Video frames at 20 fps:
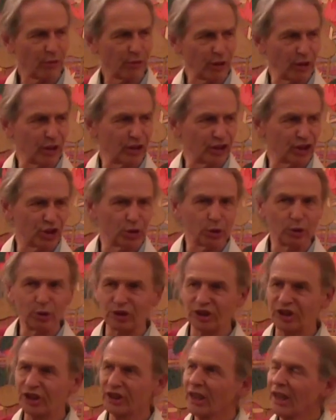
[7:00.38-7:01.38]
front of the
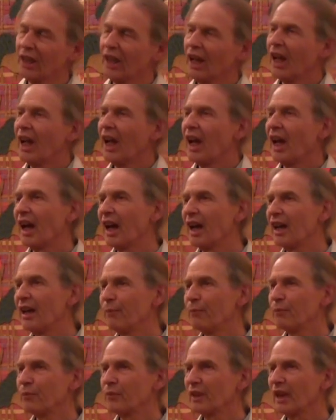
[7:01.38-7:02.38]
stalls.
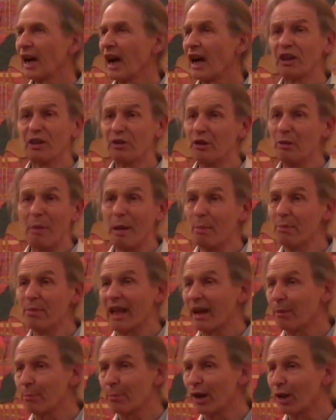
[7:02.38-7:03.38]
I don't remember
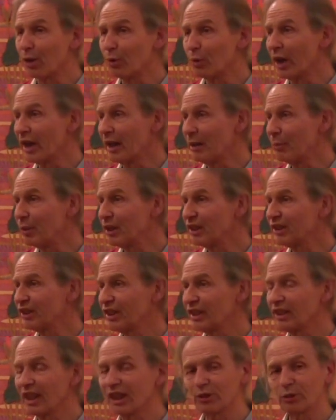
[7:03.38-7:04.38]
that, by the way, but
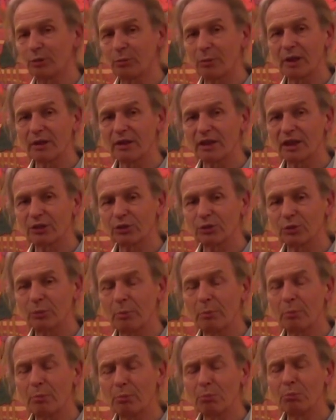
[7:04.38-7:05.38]
that's what
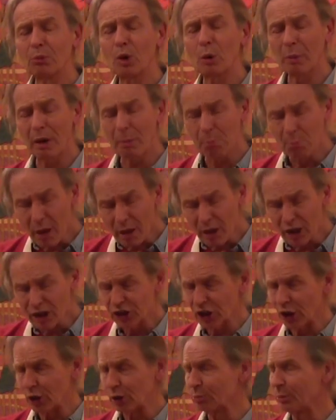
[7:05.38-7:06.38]
my mother
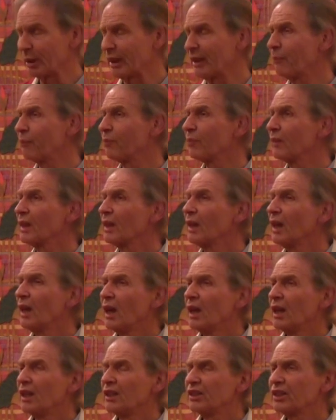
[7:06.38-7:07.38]
told me.
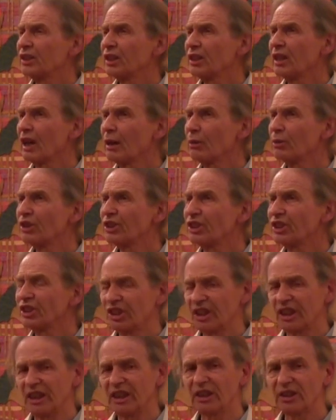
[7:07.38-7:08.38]
So that was the
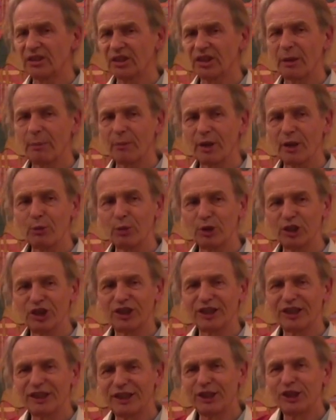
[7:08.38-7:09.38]
seed of something
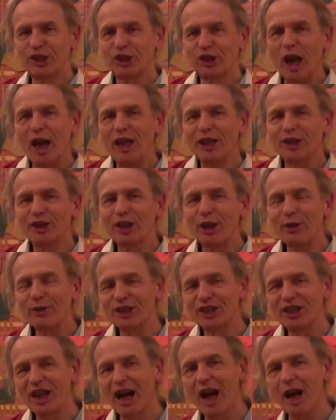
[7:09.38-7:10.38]
which changed over
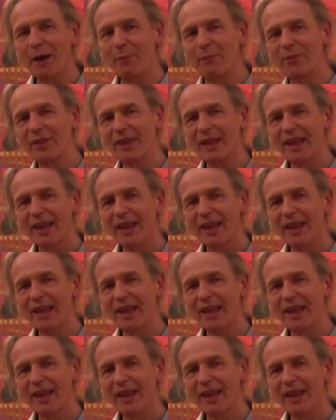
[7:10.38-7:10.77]
time.